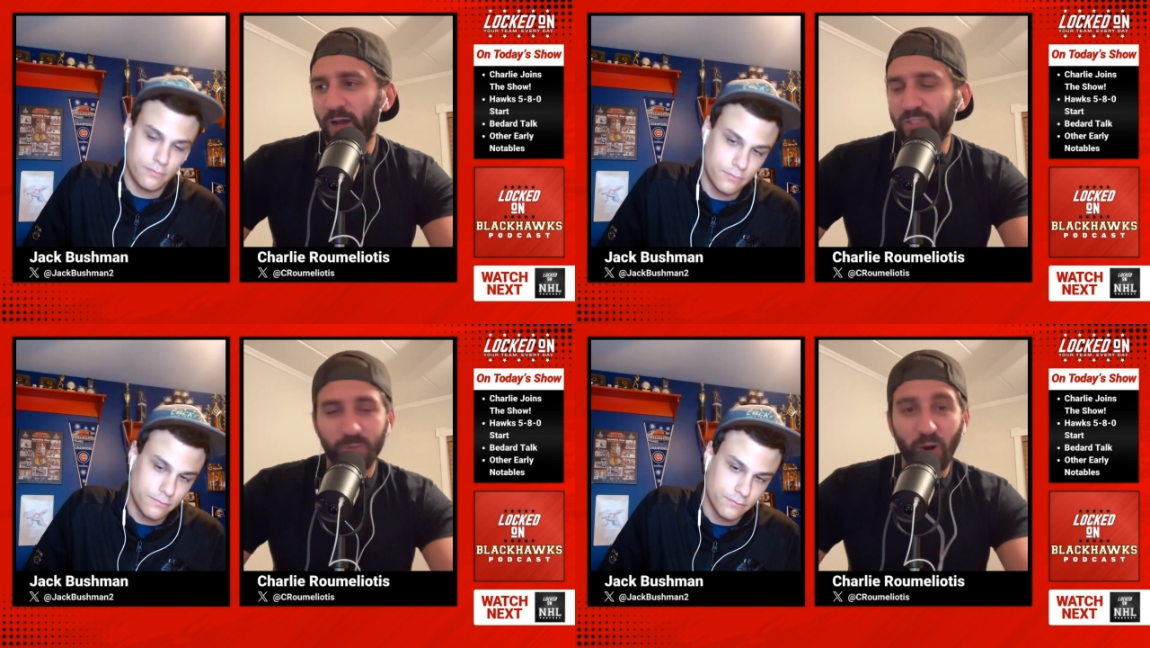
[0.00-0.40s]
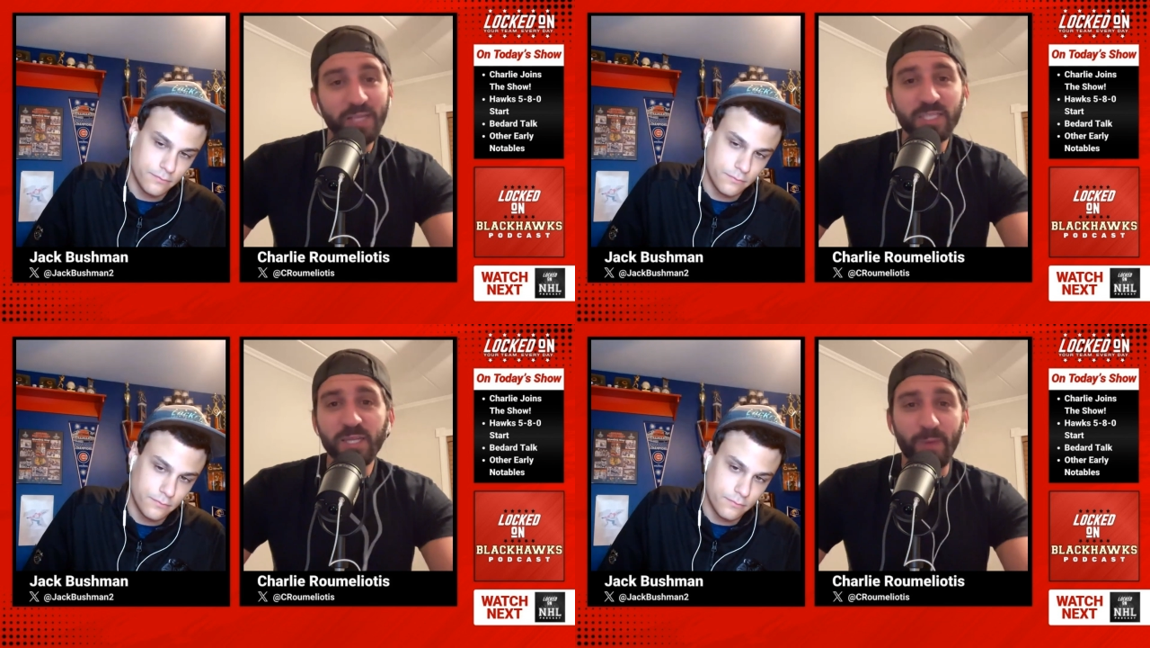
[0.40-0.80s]

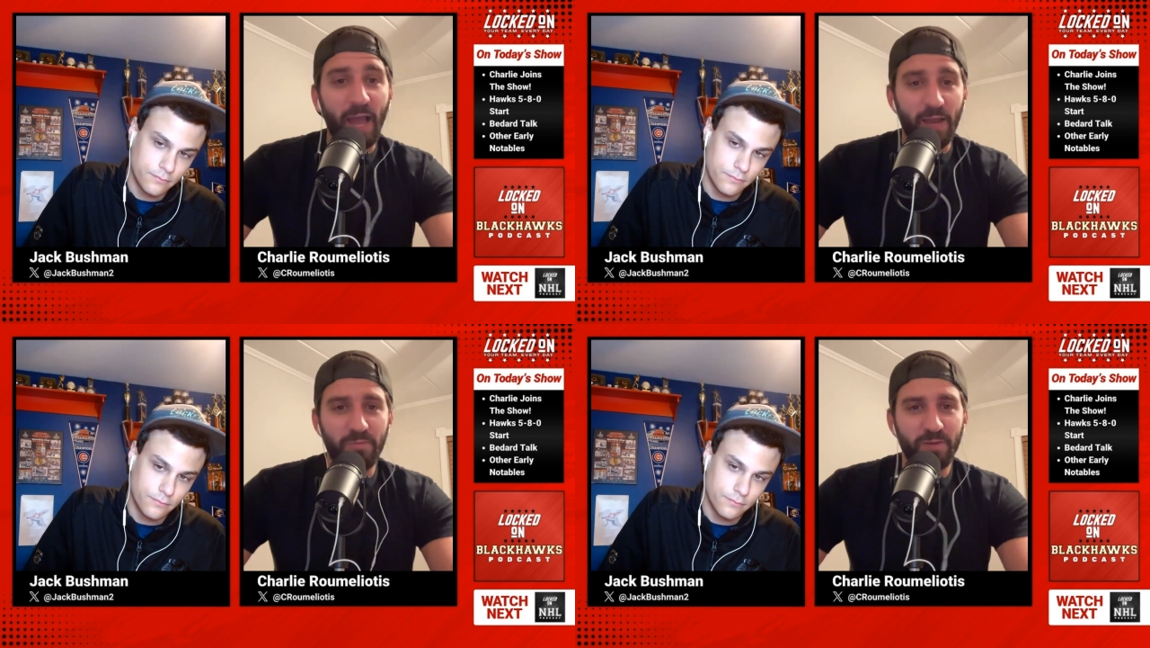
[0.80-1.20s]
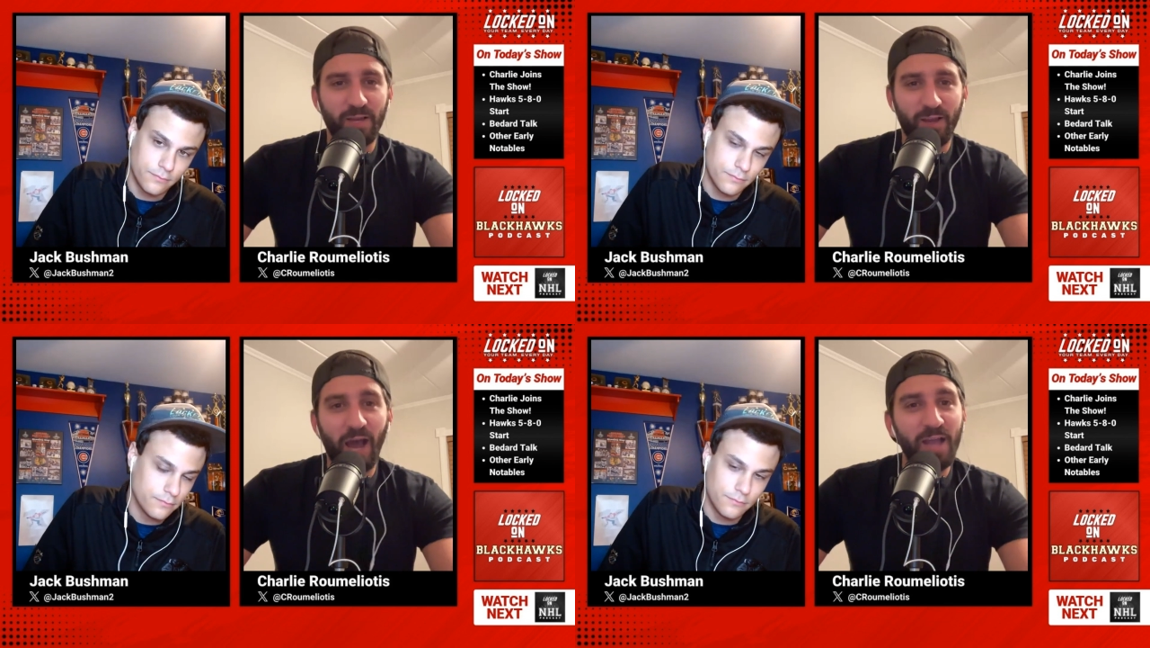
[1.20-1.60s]
Speaker 1: surprisingly bad.
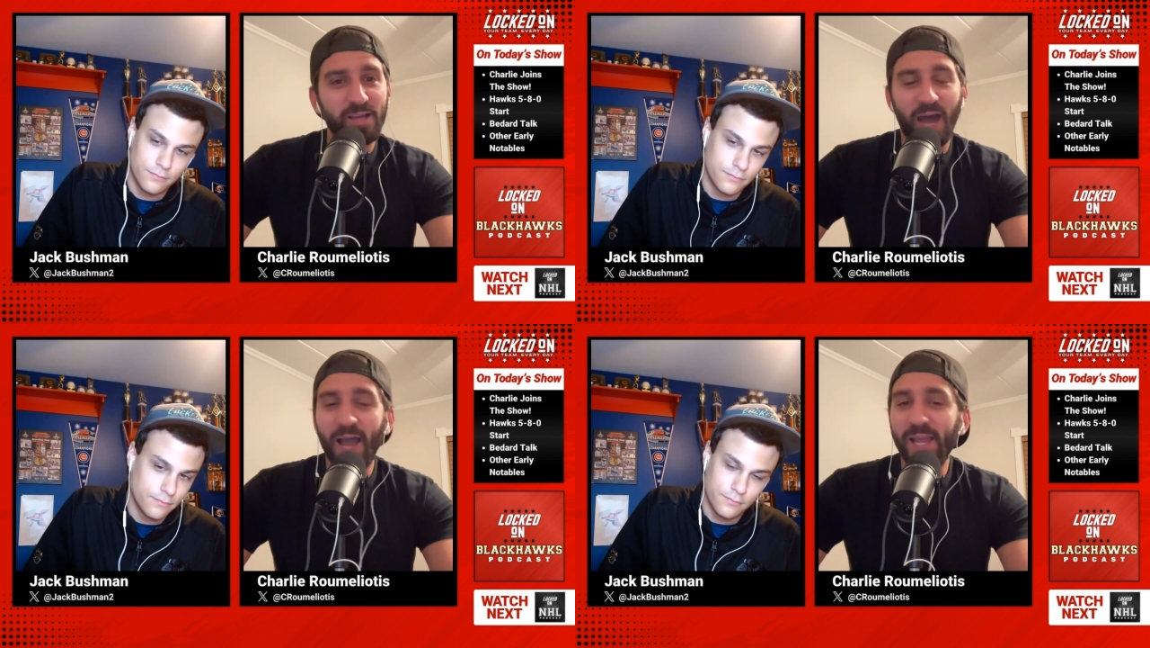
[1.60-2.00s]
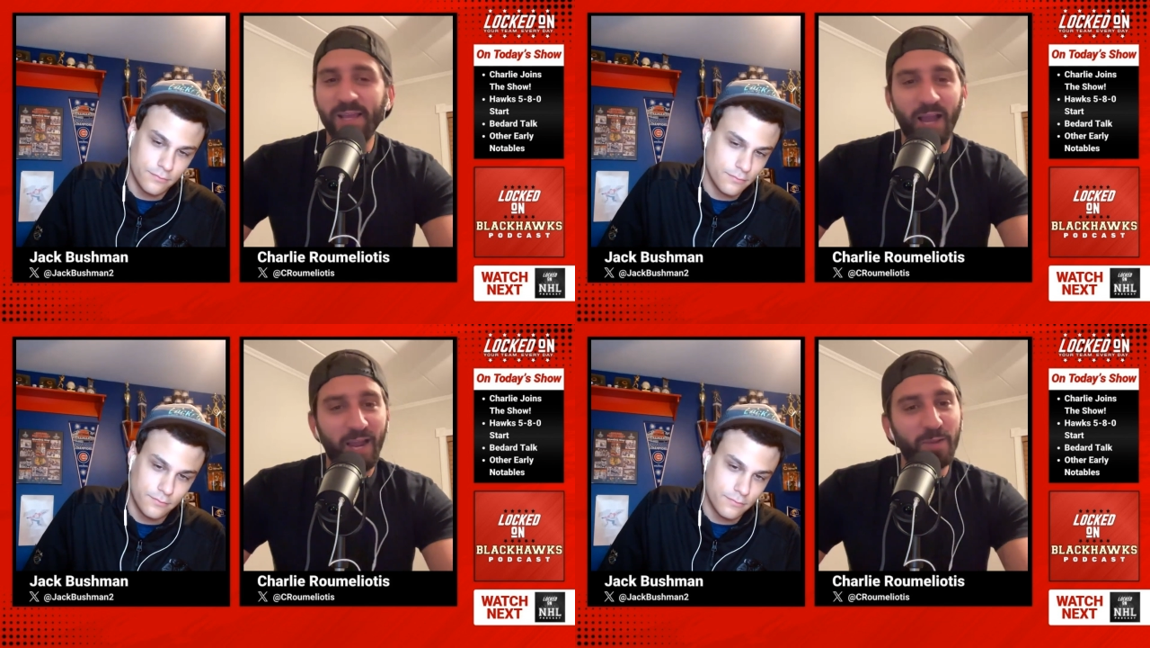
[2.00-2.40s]
I, I,
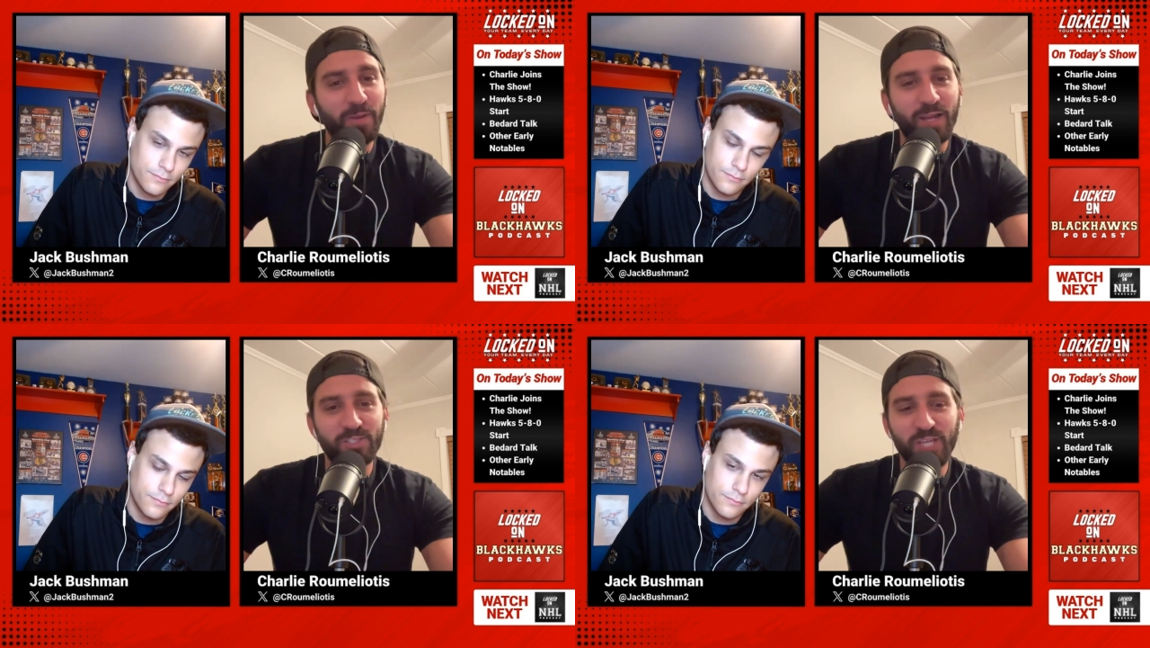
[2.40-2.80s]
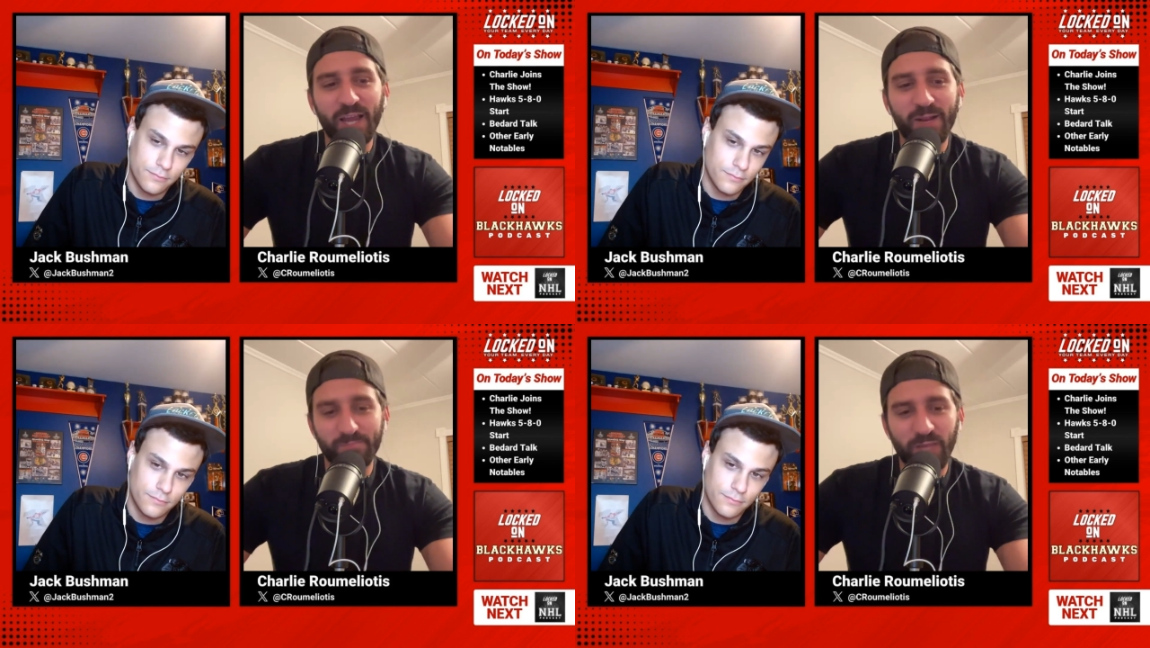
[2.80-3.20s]
I gotta be honest,
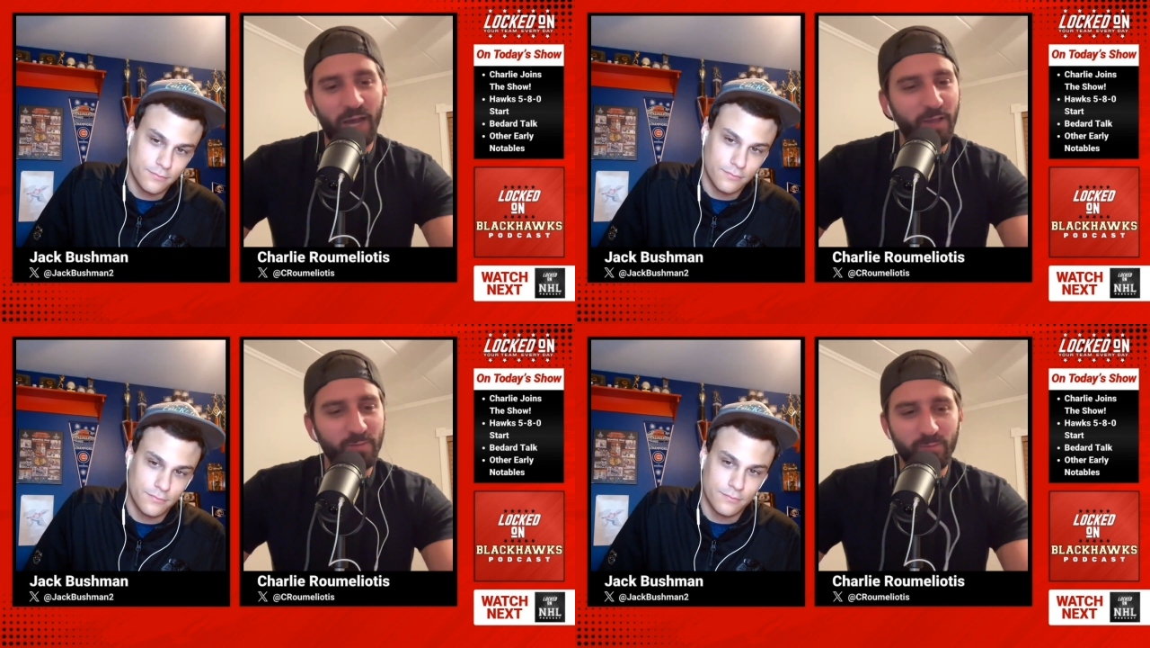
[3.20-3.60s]
Jack, I,